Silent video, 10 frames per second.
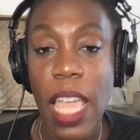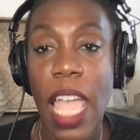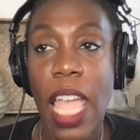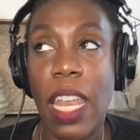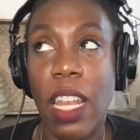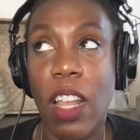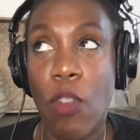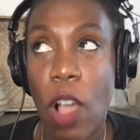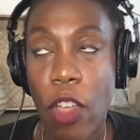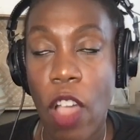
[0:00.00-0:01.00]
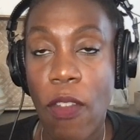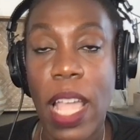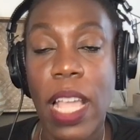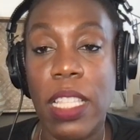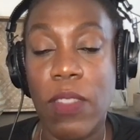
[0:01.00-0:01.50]
And a Roth IRA
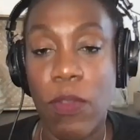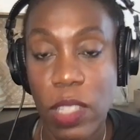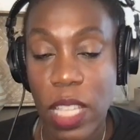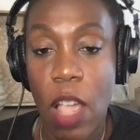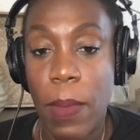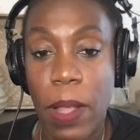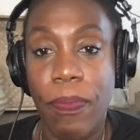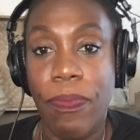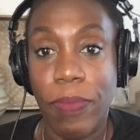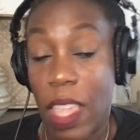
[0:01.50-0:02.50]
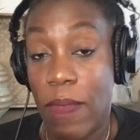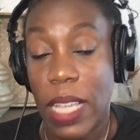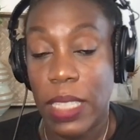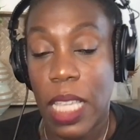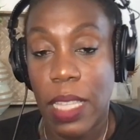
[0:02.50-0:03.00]
is retirement
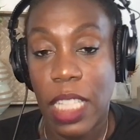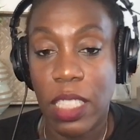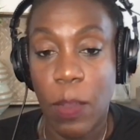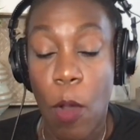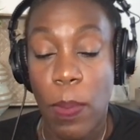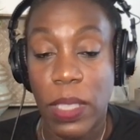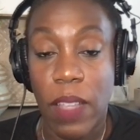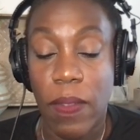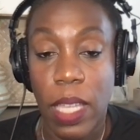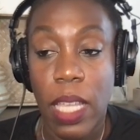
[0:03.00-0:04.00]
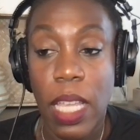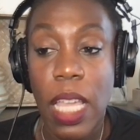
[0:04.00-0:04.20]
investing. That's the purpose of it.